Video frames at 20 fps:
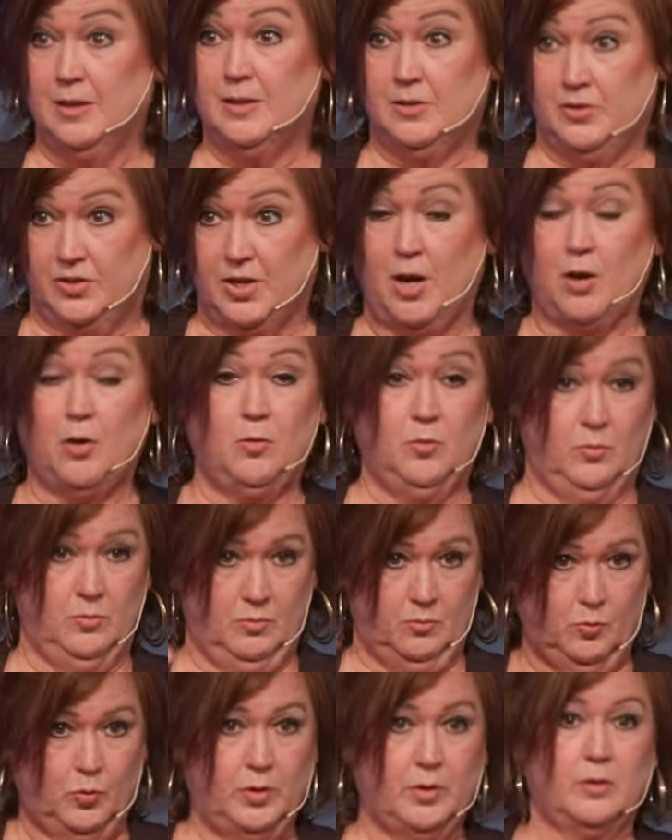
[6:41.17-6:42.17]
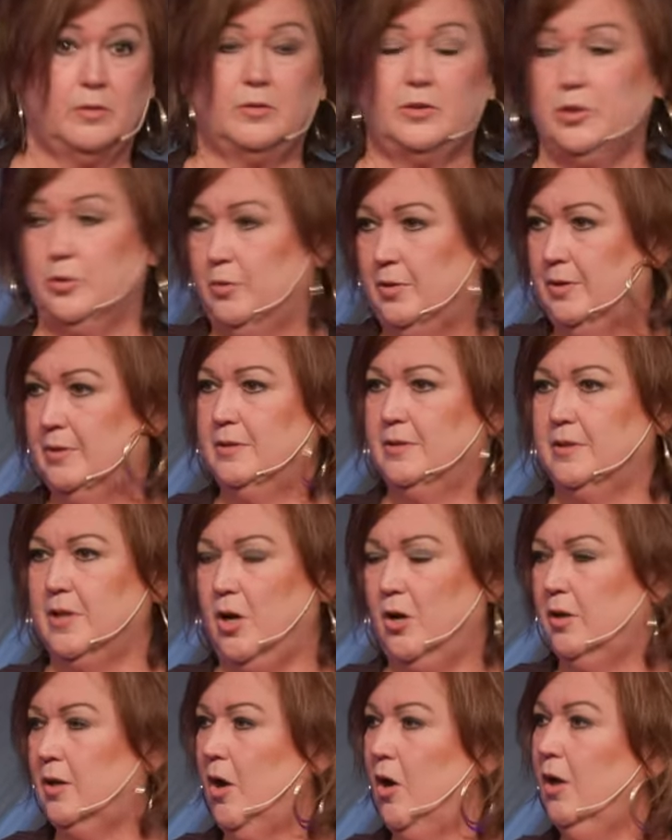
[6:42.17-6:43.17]
So we're doing,
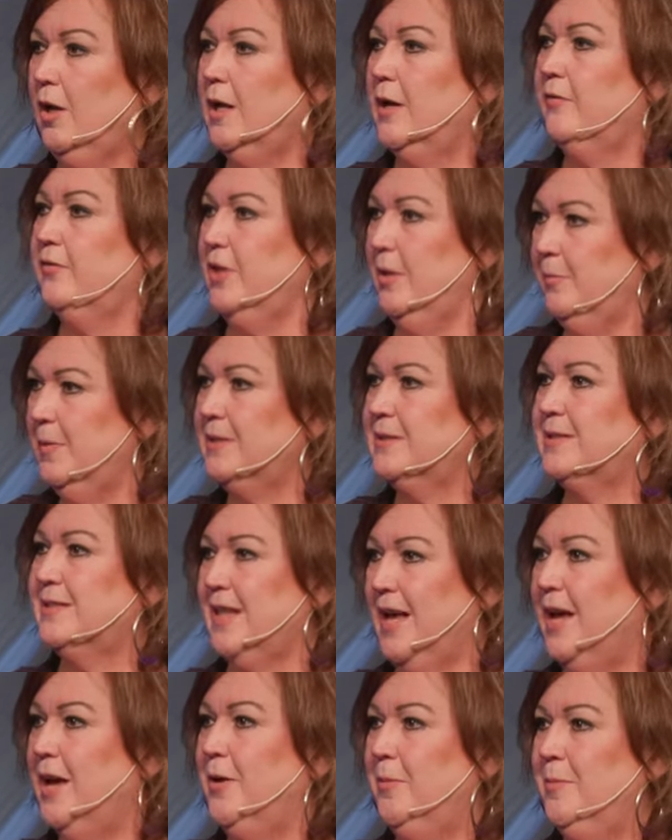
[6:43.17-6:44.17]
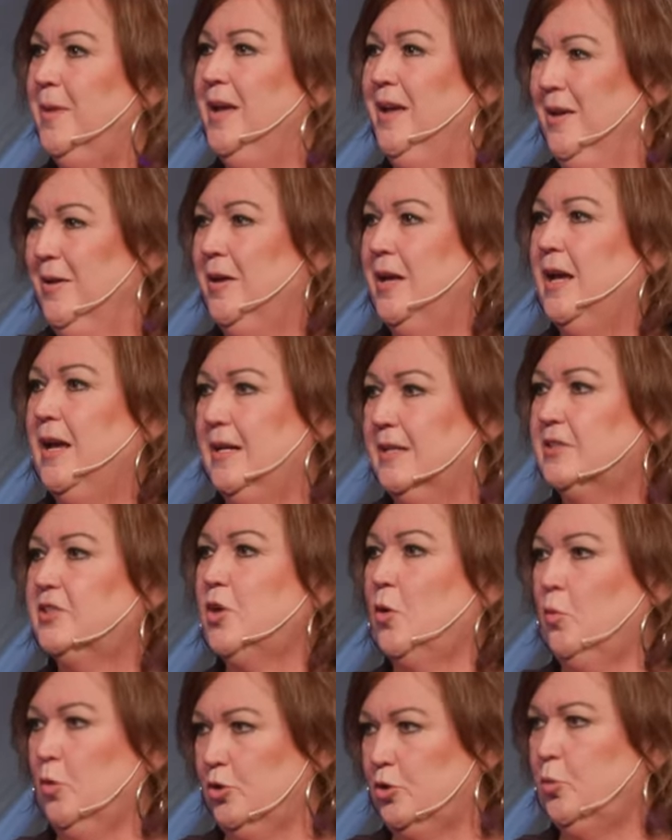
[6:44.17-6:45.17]
not all of you, but some. Uh,
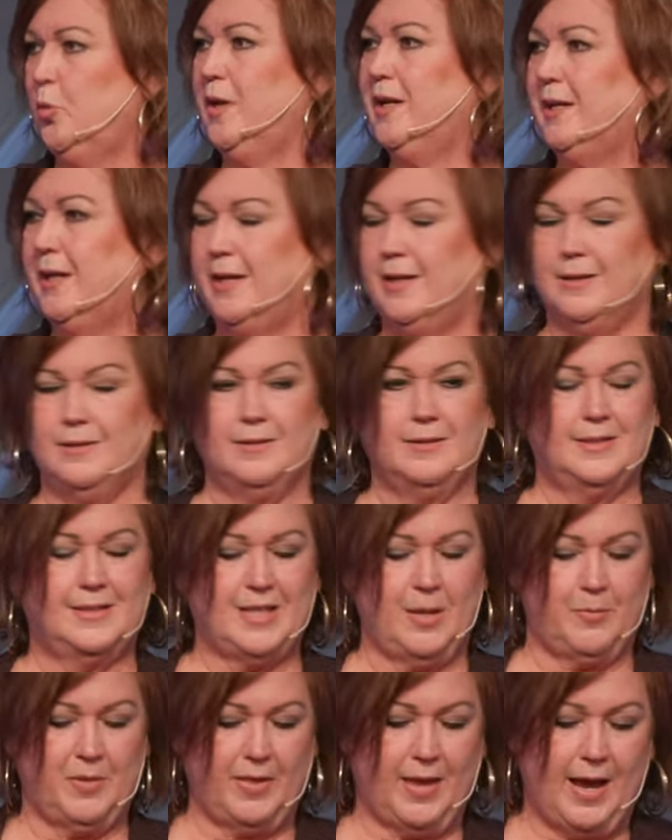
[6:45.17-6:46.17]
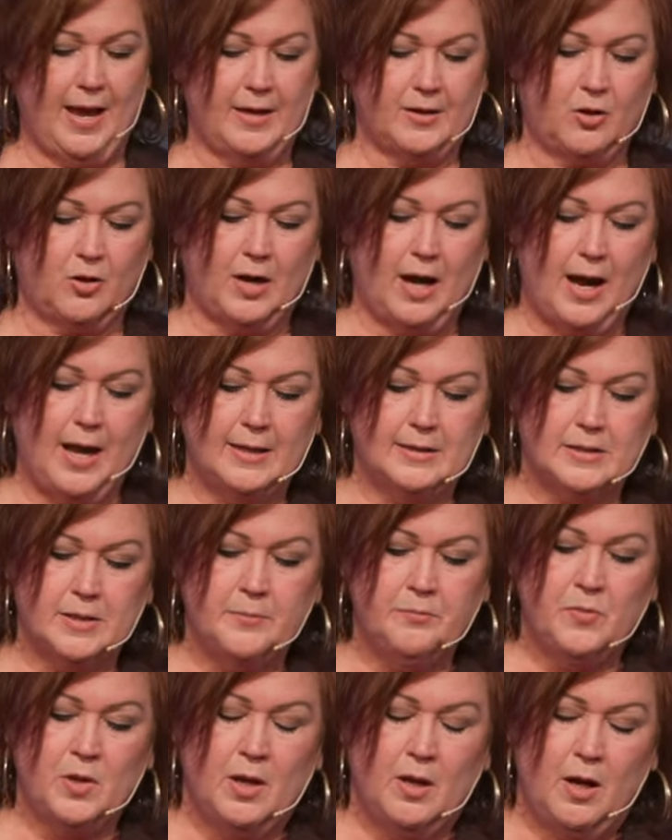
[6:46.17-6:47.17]
so we're tweaking some of that, all right?
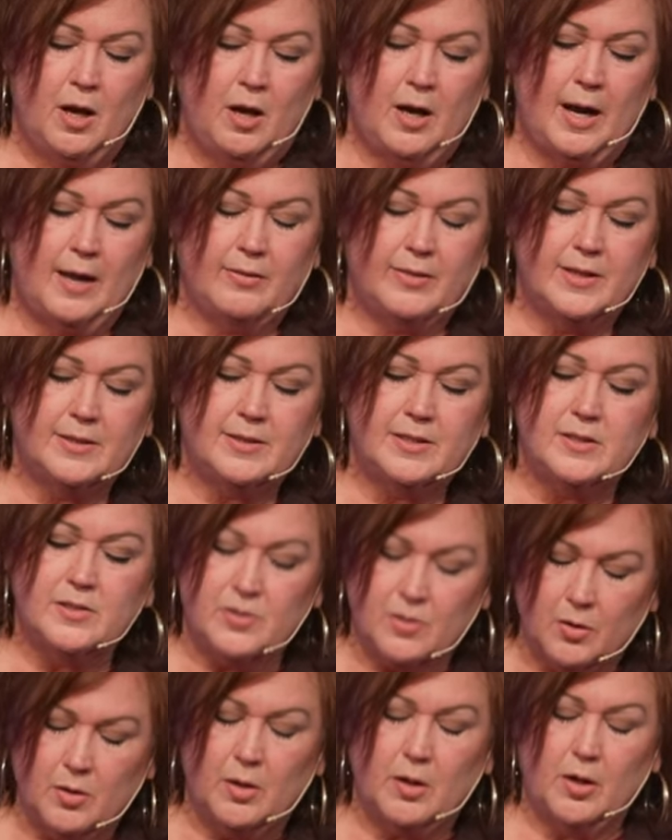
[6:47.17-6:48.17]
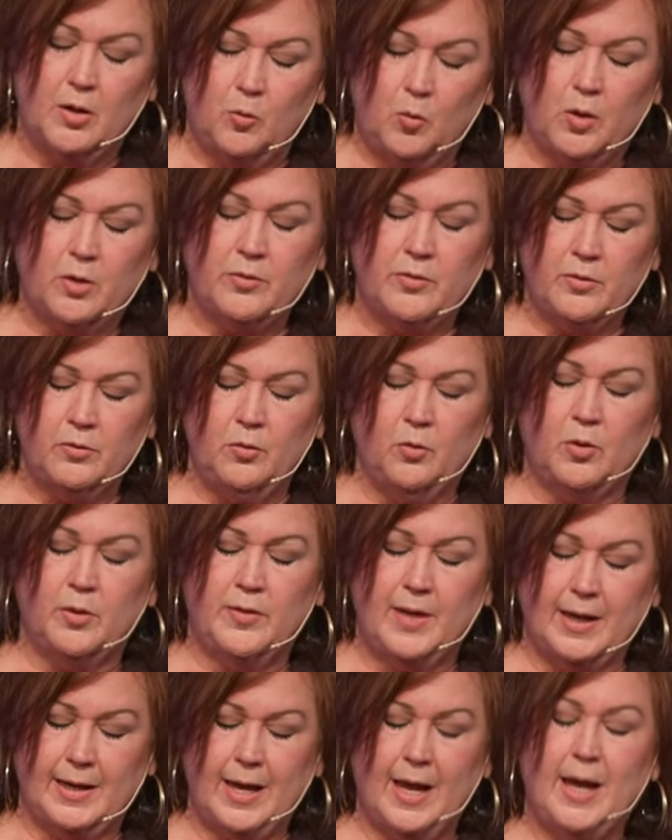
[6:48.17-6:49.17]
All right, this is a, a word of the Lord
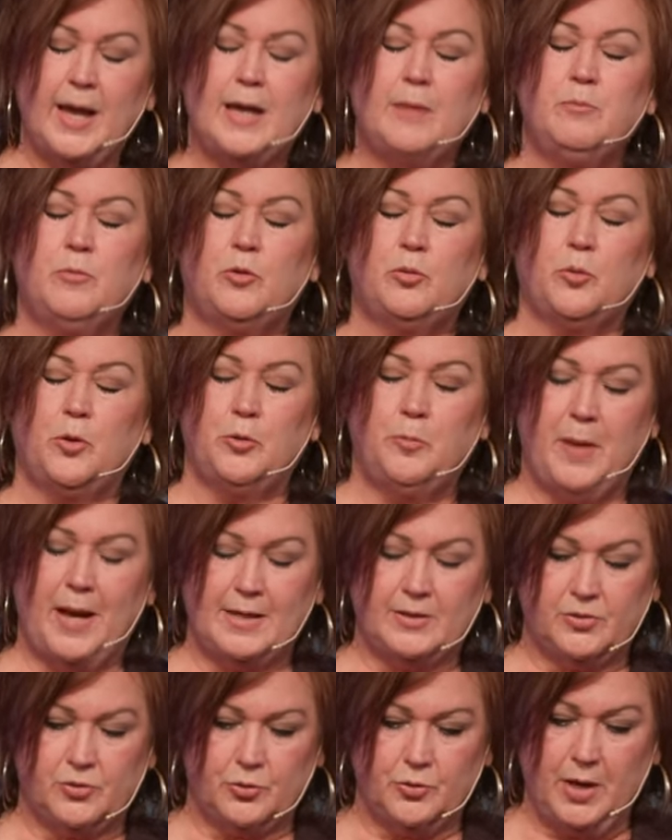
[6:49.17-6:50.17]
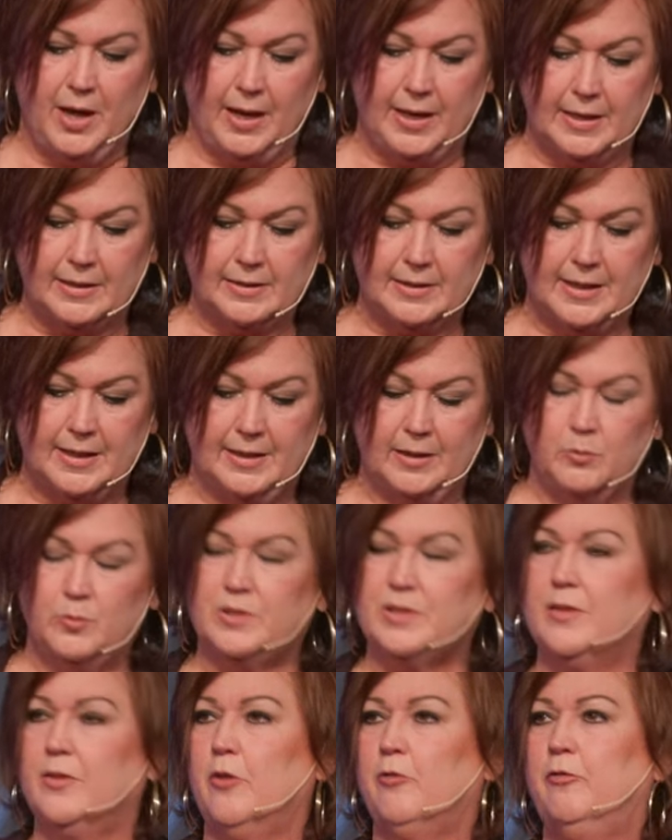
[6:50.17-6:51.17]
that came through Pastor Nate, and it
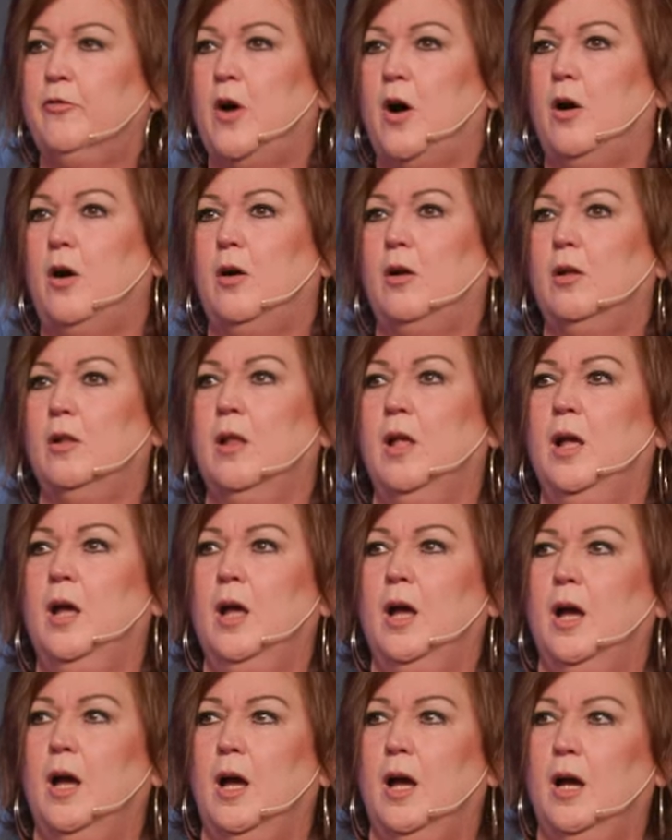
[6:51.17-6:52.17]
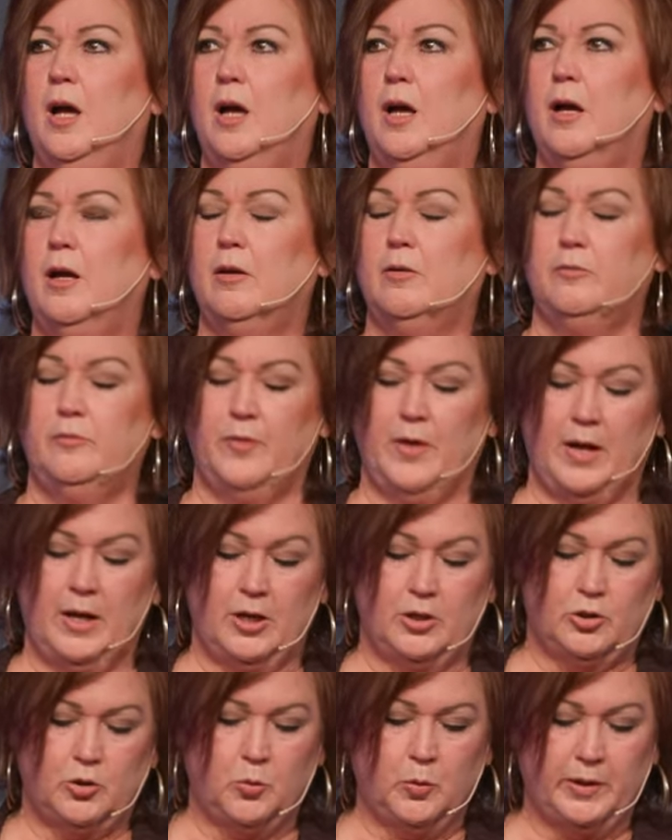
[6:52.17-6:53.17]
was in the fall of uh,
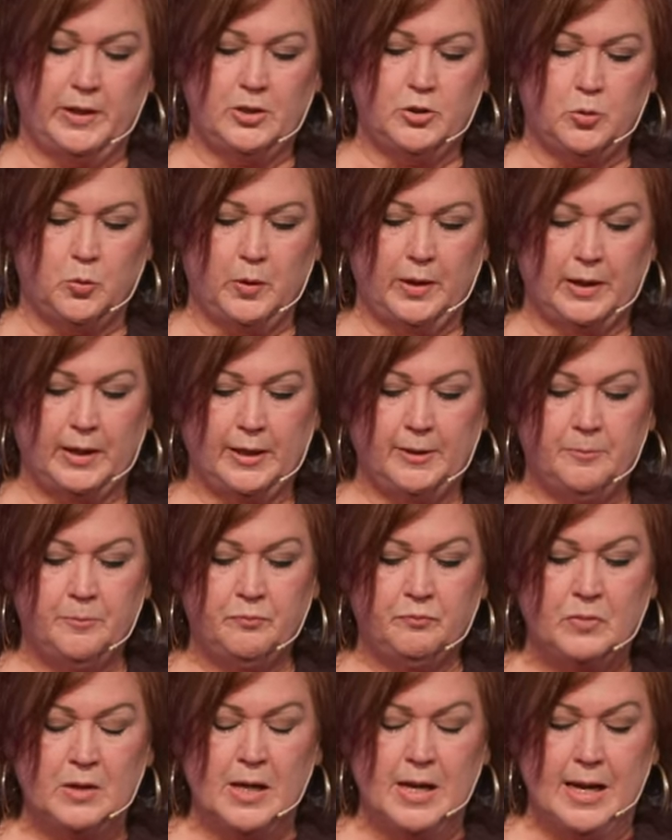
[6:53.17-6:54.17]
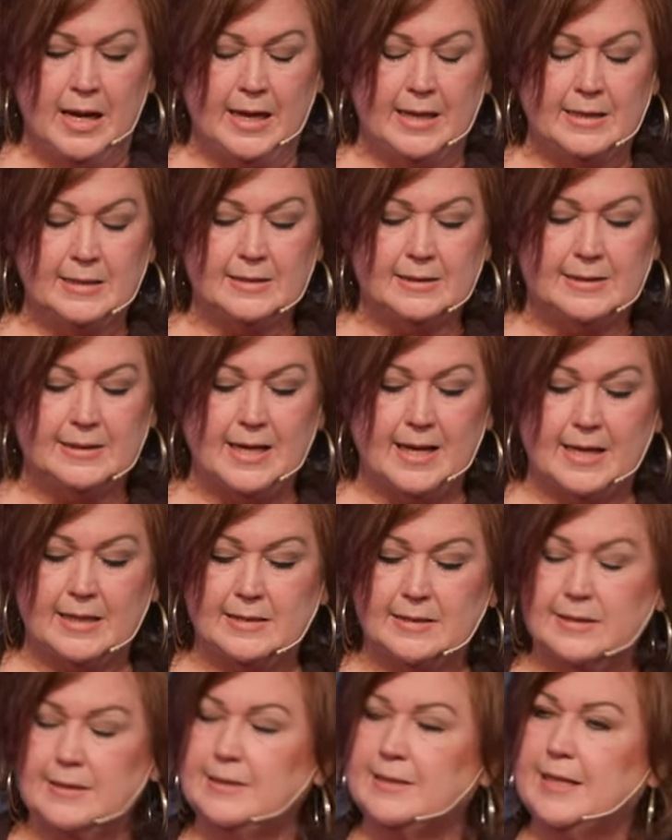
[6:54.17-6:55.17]
twenty twenty. And it
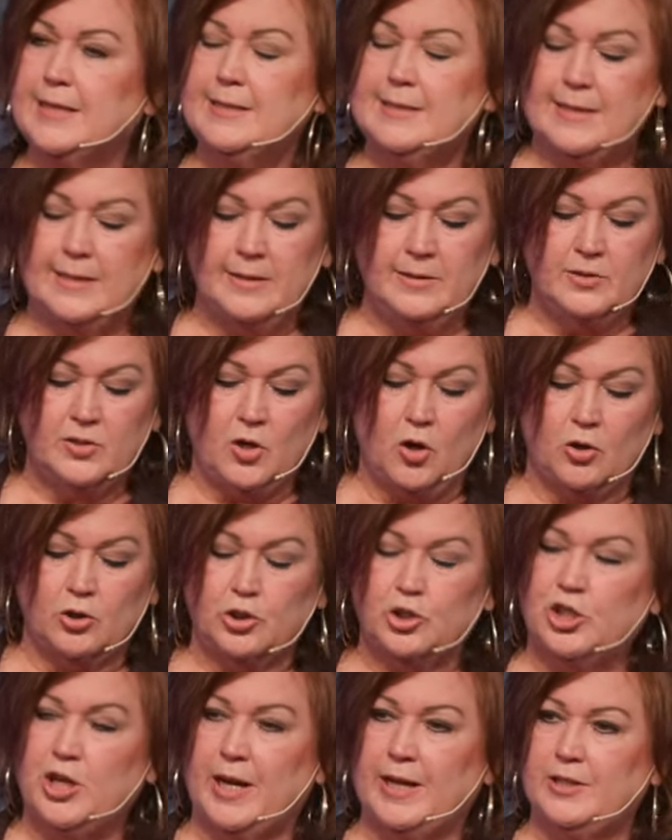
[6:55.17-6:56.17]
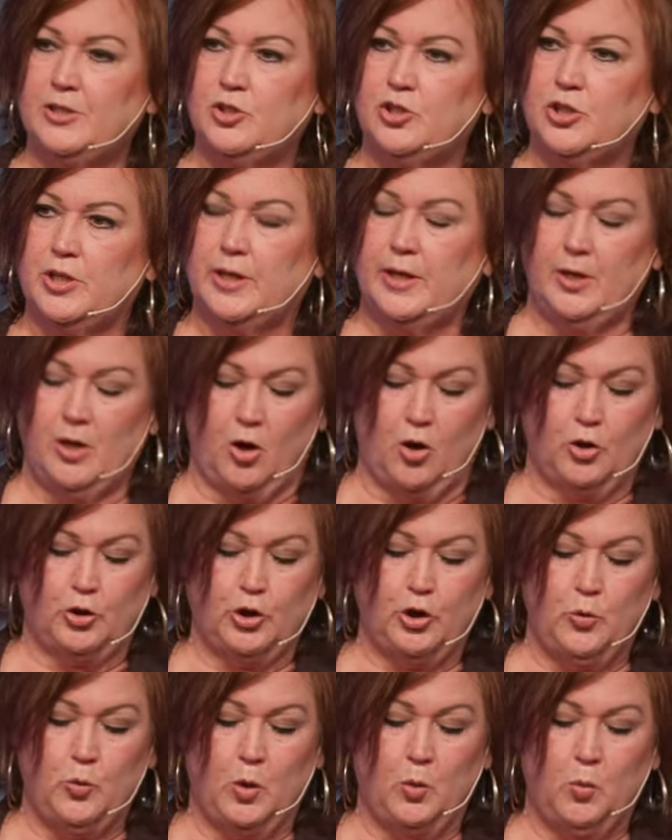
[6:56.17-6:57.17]
says, seasons are changing. Are
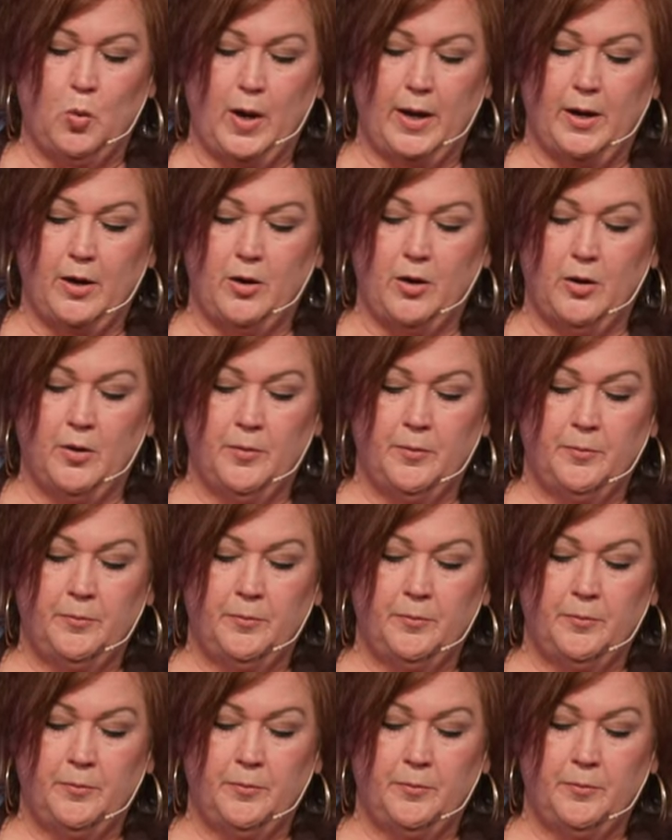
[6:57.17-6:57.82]
you aware?